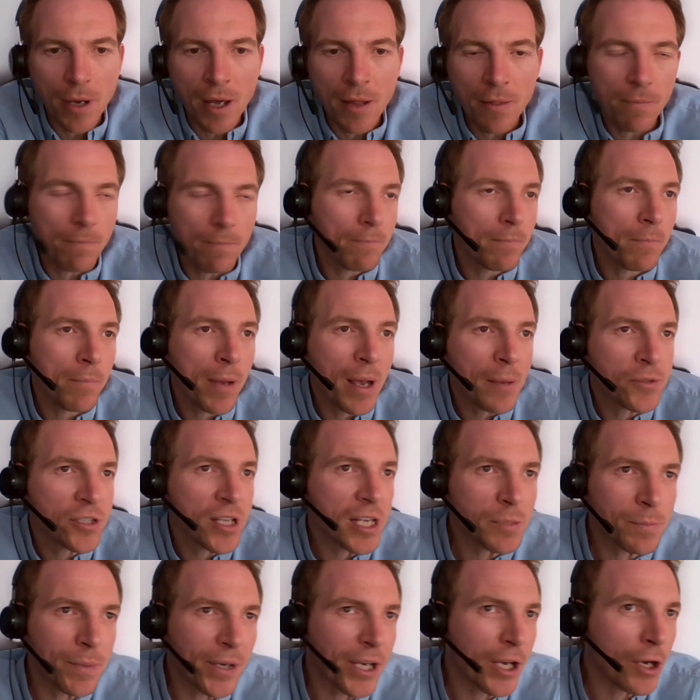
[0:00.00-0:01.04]
and perhaps
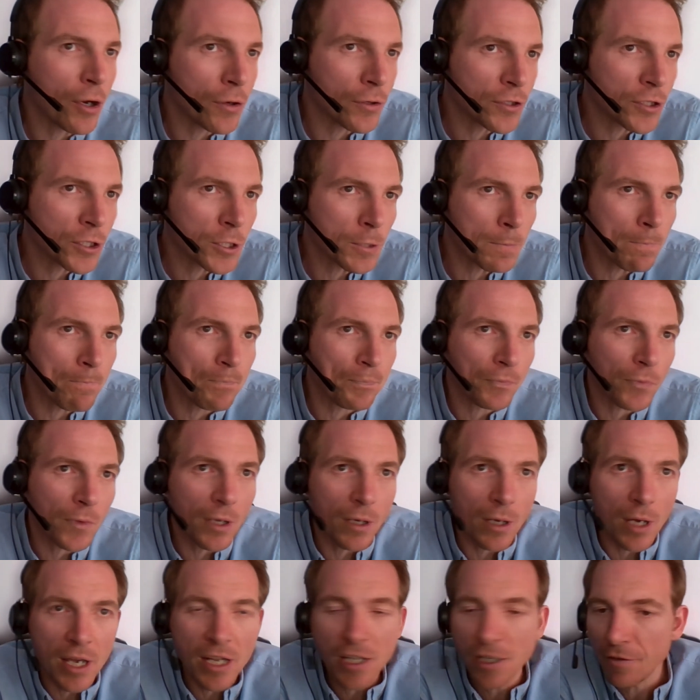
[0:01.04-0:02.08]
that's because
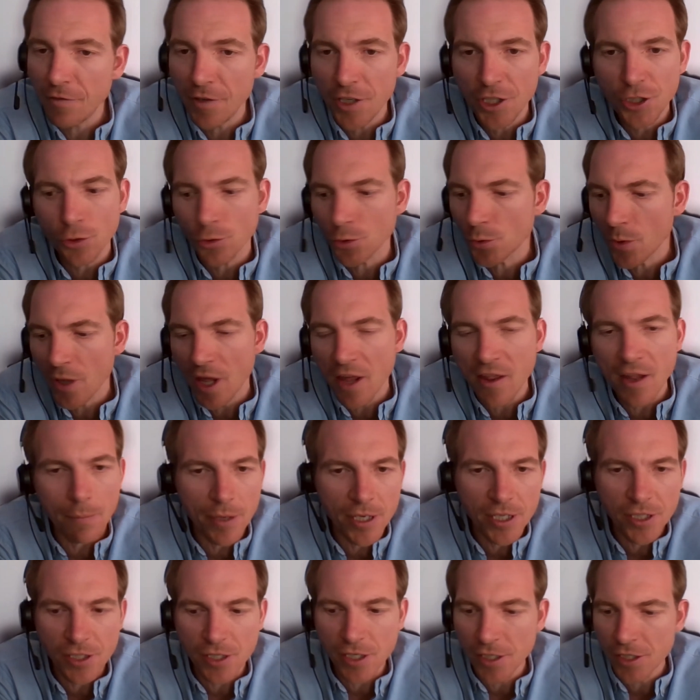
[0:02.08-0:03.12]
individuals within that
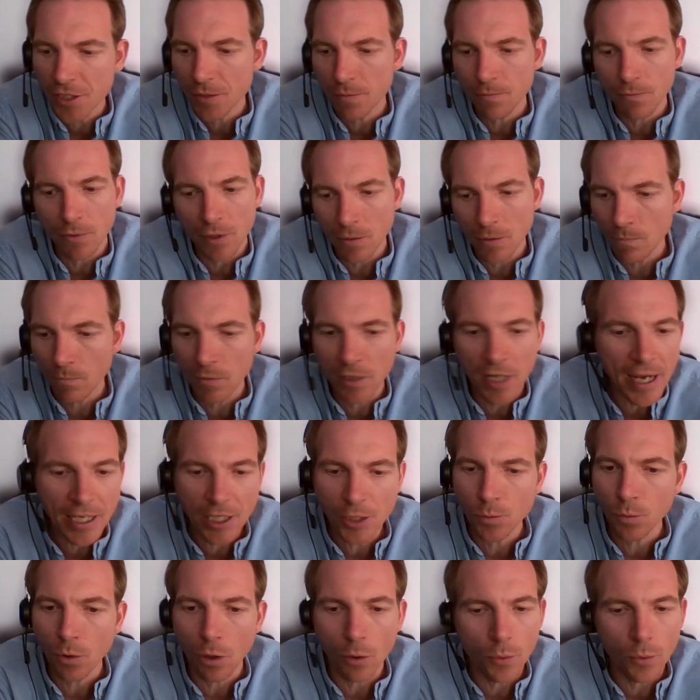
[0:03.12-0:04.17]
business
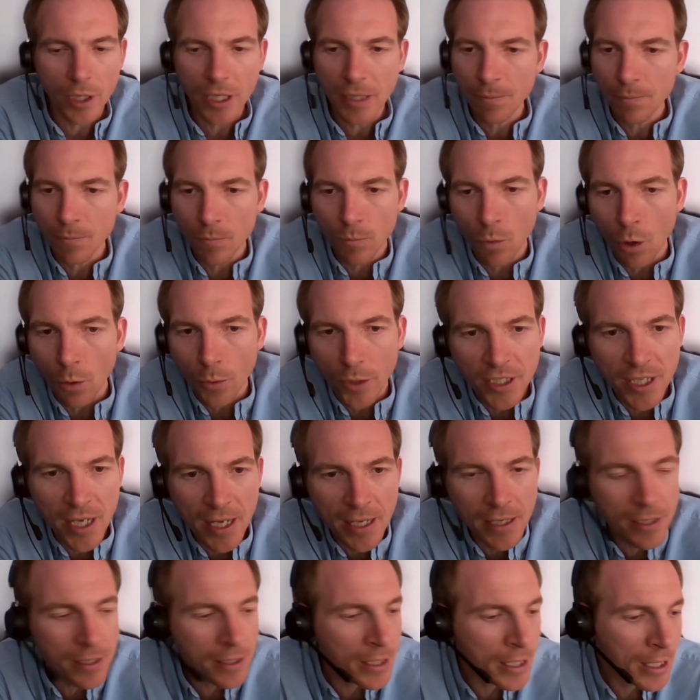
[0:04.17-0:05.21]
liked what we
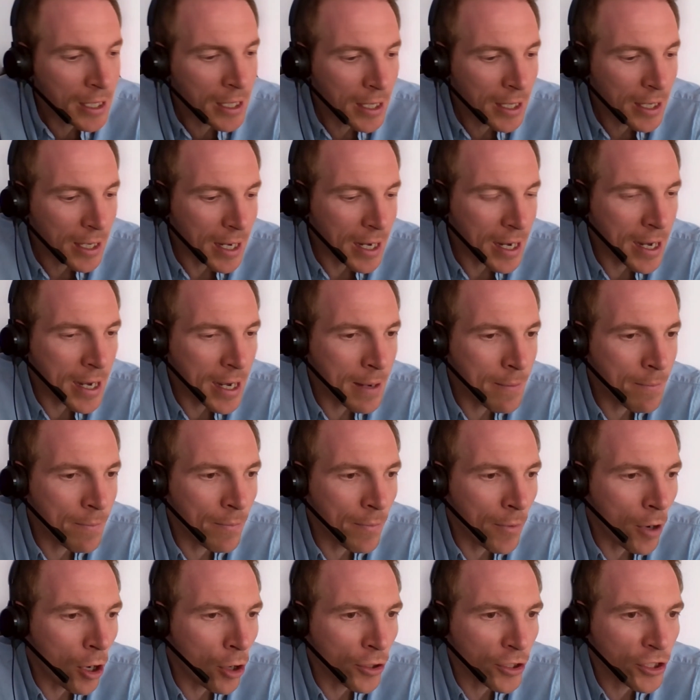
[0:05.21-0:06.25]
did
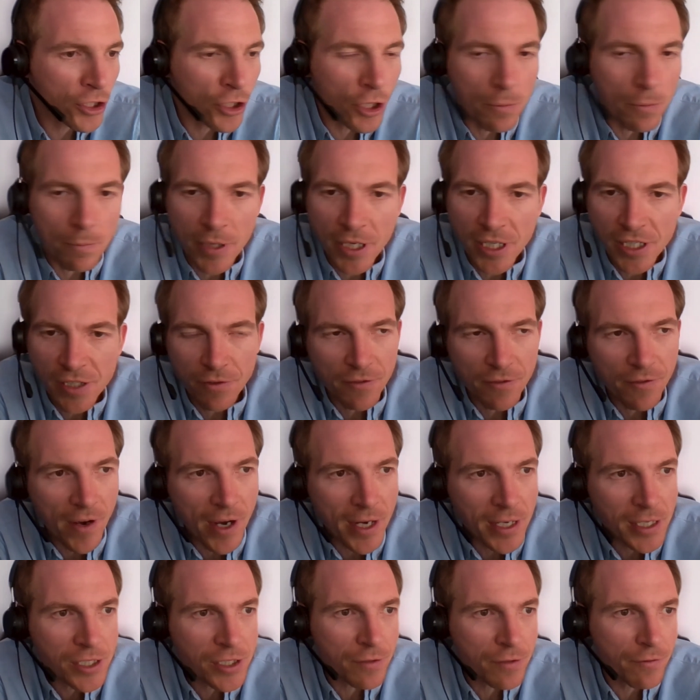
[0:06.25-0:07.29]
on a certain piece of
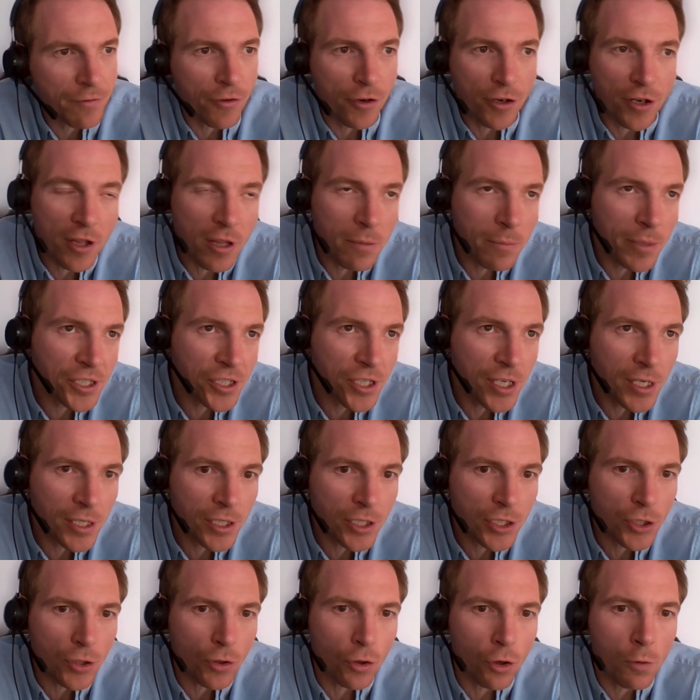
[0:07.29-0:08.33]
advice for another
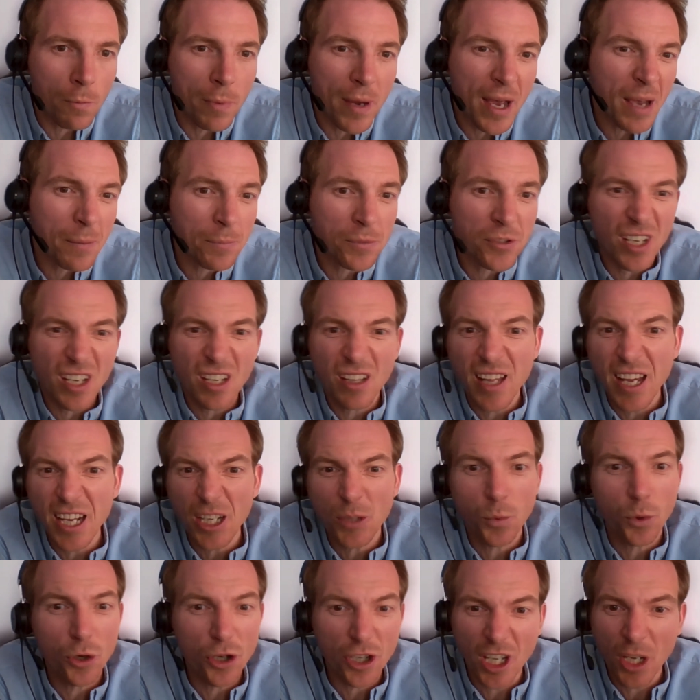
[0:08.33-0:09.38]
business, or perhaps they
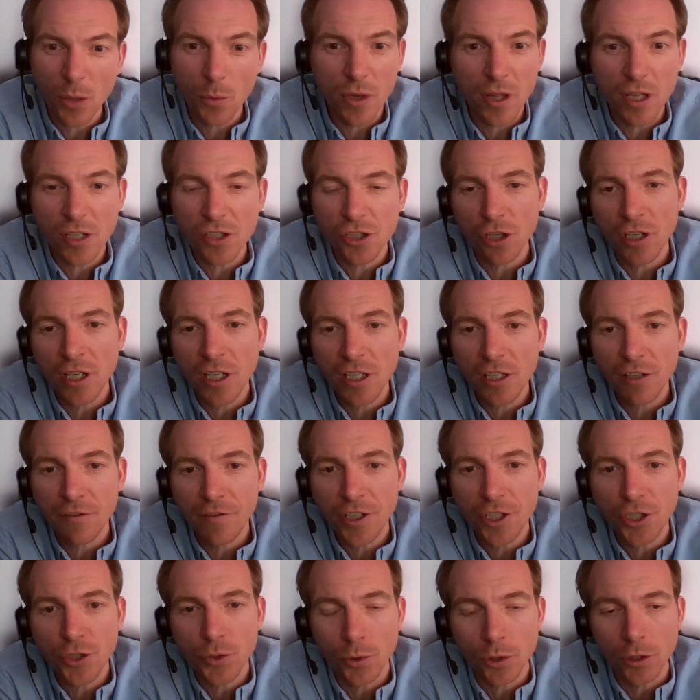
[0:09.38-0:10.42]
like working with a certain
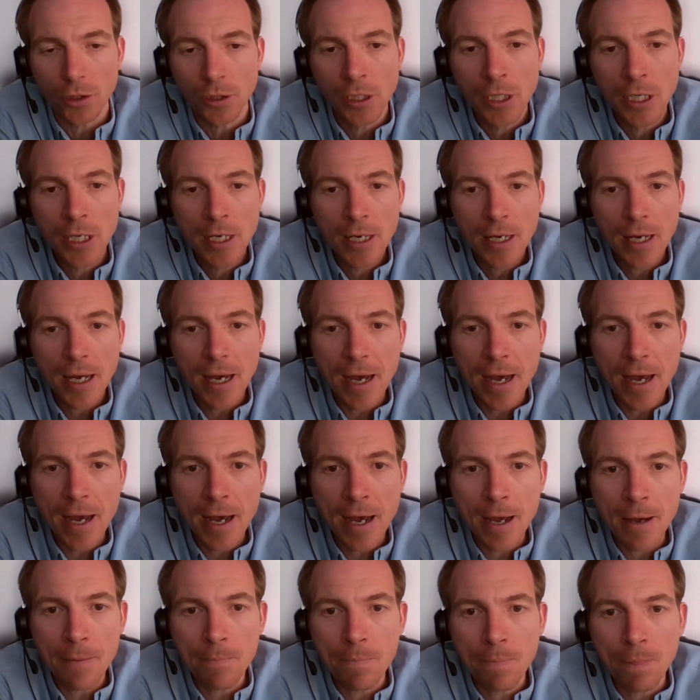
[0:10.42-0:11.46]
individual.
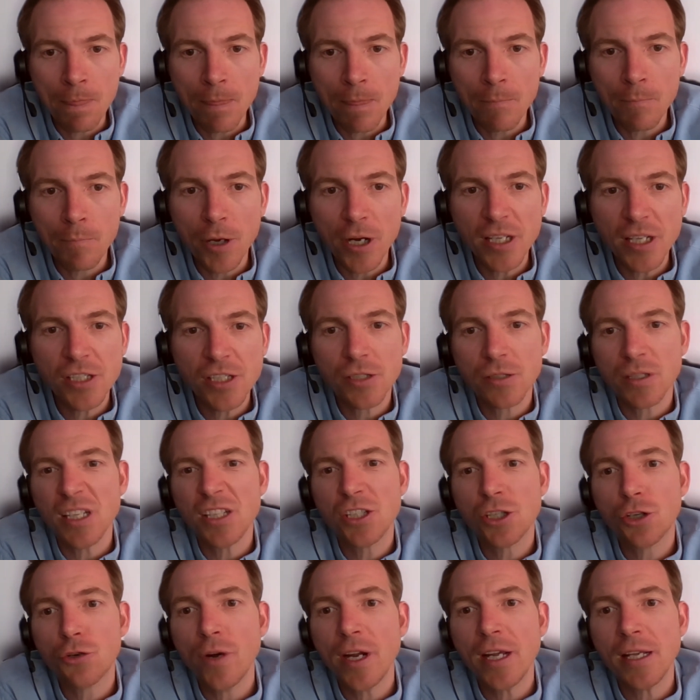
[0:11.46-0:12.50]
But
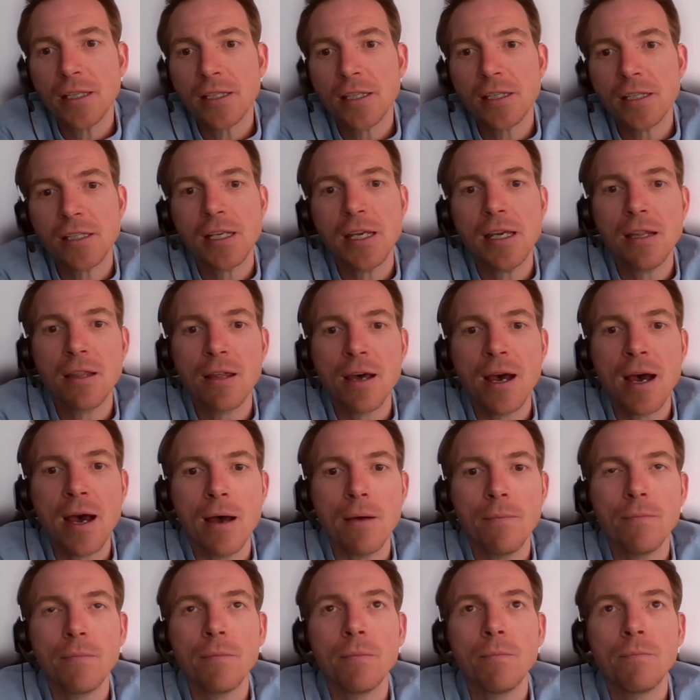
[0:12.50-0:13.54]
it's great to see that
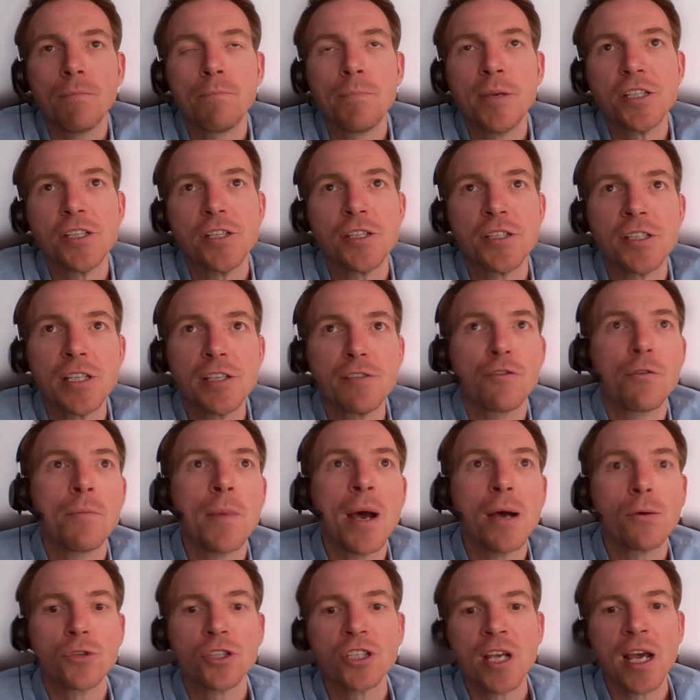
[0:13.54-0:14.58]
businesses from
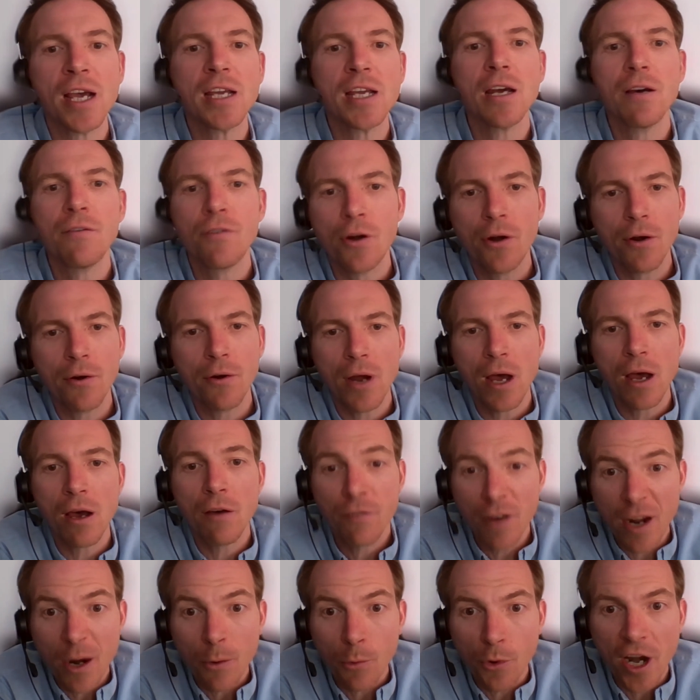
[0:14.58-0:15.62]
outside of
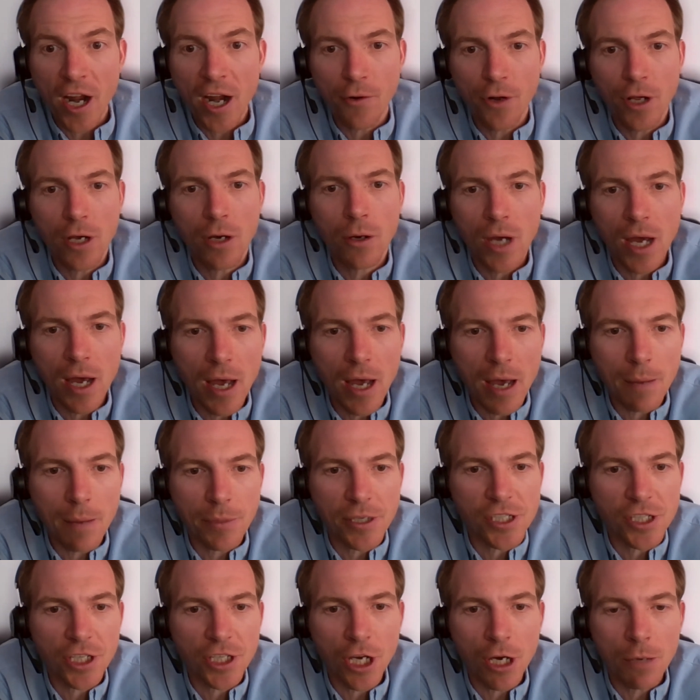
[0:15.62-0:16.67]
our area are happy
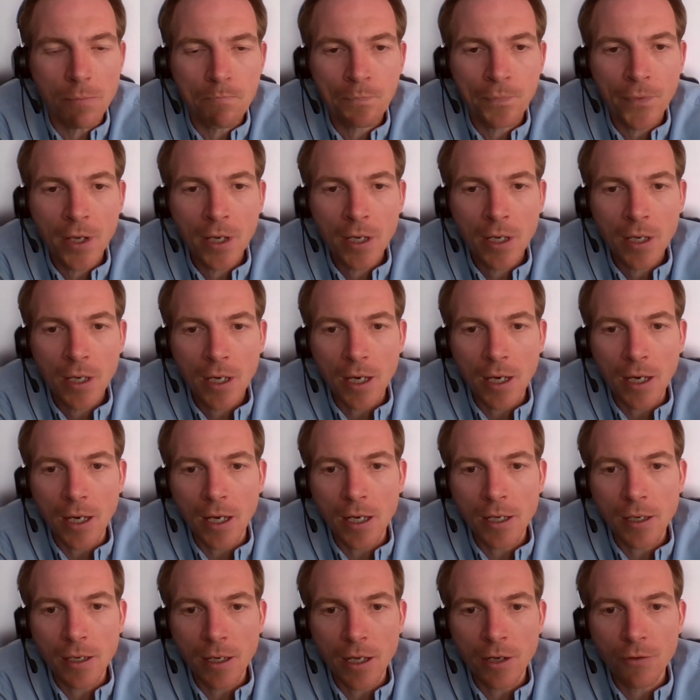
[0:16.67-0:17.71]
to come
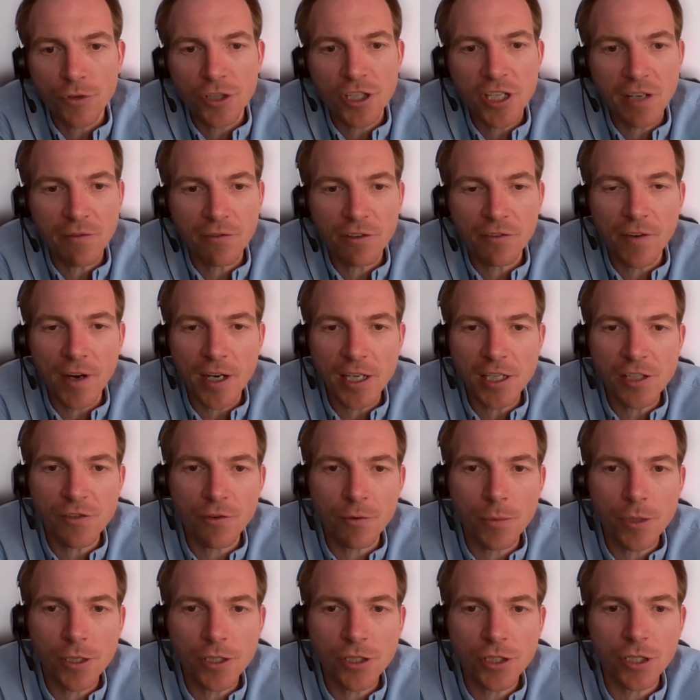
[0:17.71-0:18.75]
and receive advice
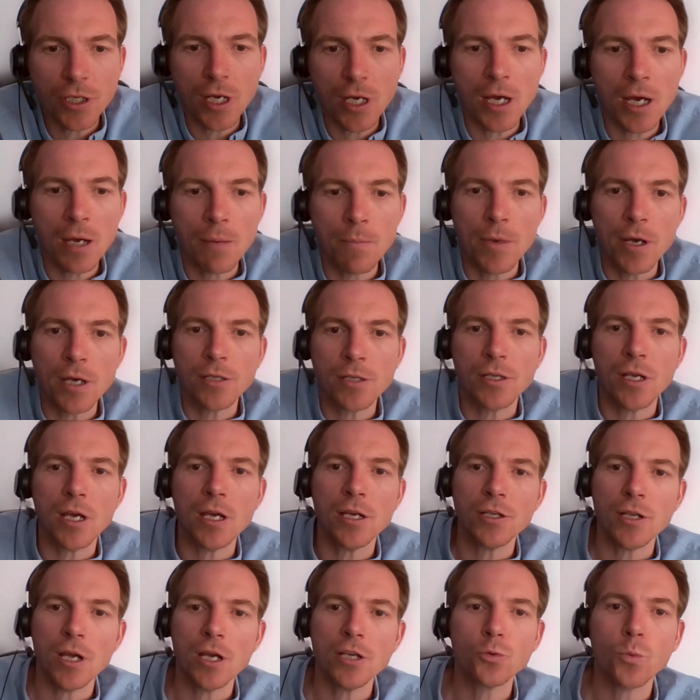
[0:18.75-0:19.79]
from us
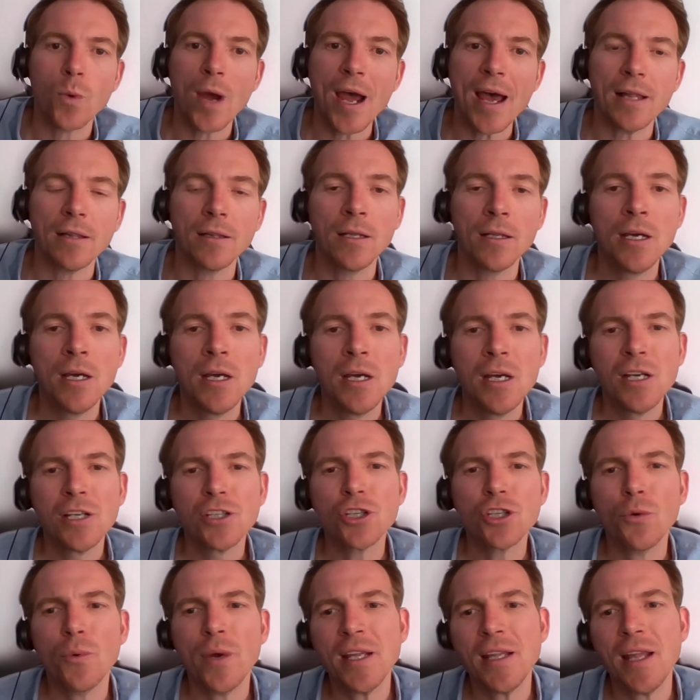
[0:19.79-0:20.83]
as well.
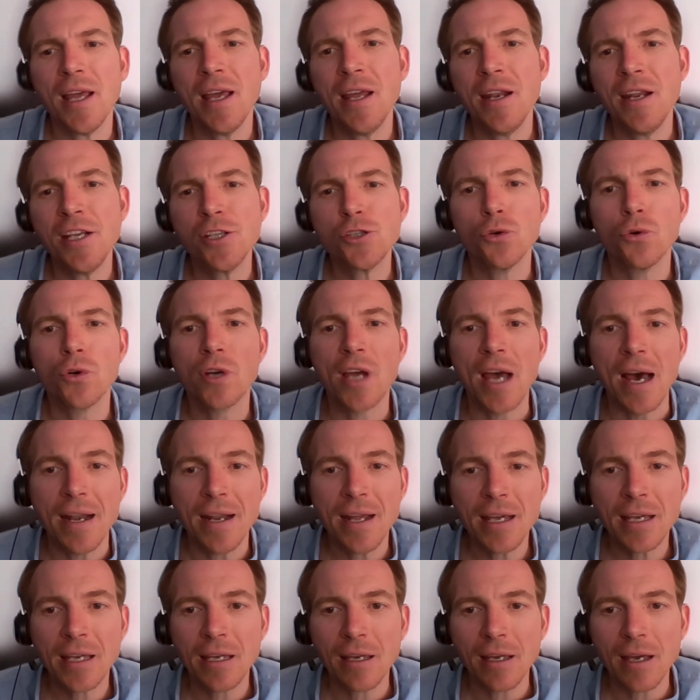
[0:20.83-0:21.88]
So it is
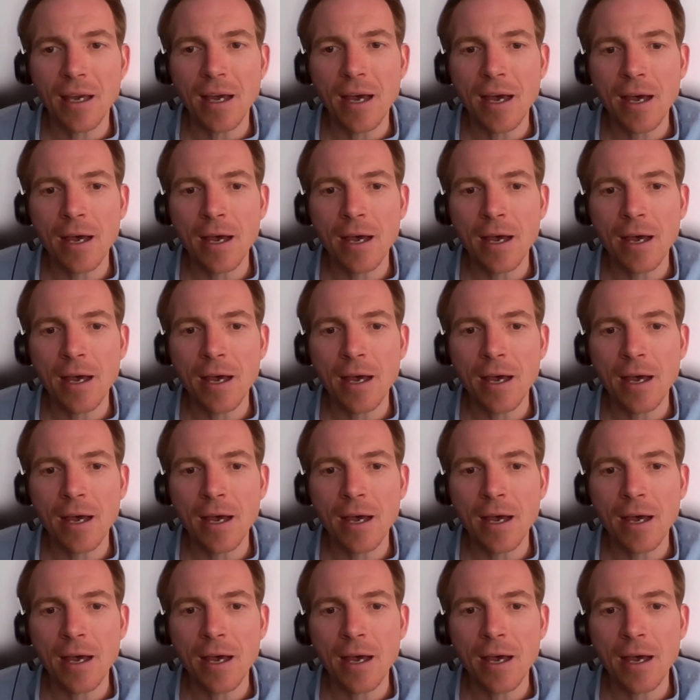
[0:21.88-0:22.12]
organic.